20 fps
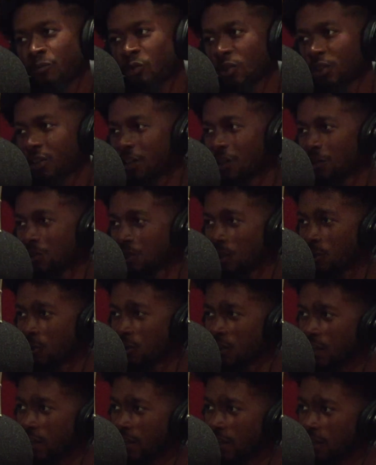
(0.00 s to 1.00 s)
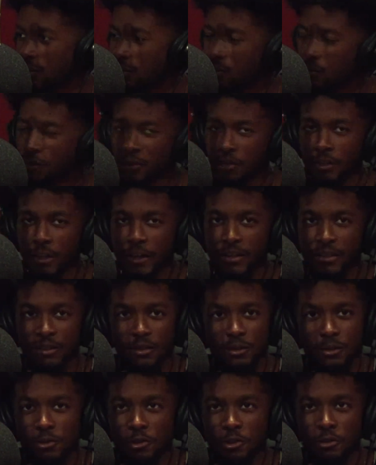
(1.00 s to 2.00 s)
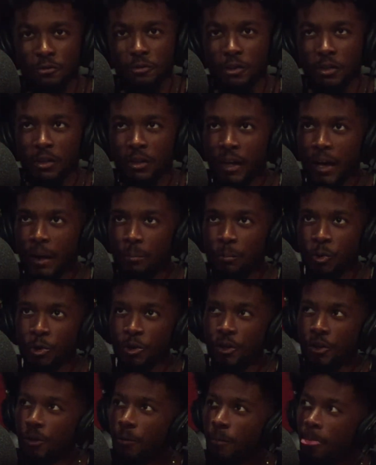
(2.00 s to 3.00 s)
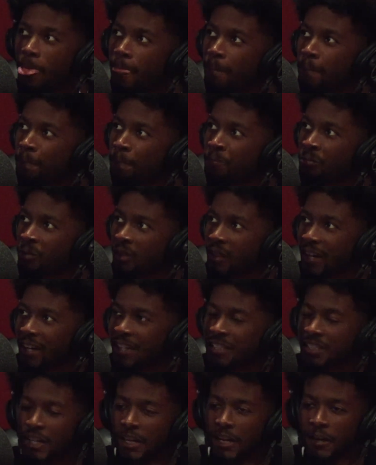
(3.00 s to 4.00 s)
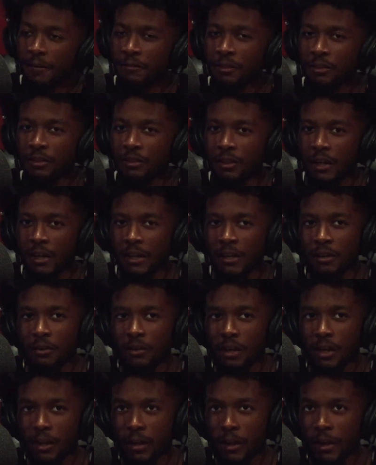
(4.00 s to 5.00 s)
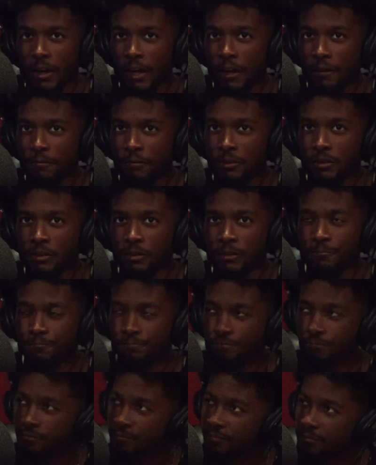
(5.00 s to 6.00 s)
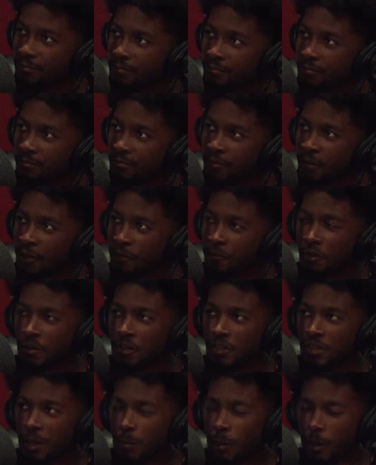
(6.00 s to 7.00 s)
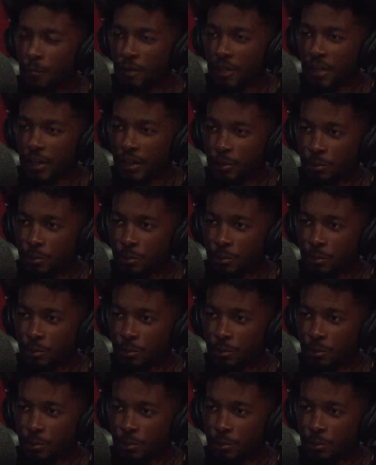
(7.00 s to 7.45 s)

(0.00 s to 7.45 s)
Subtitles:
You know, so it's like you just feel a lot more. Like I say, I ain't gonna lie, like after the first day might be kind